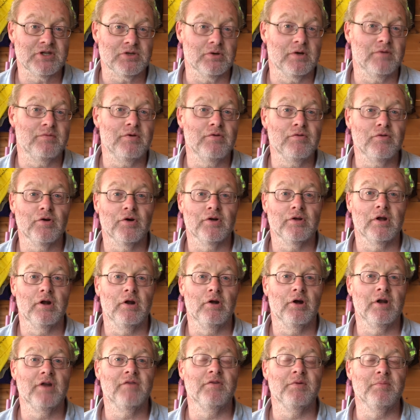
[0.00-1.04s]
So if you've got a
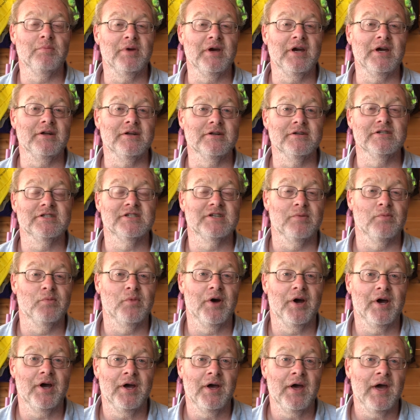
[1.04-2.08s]
lot of impedance
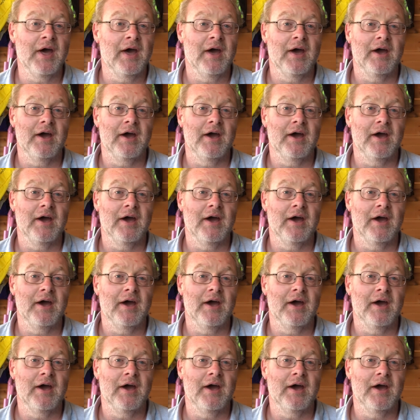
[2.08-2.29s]
somewhere,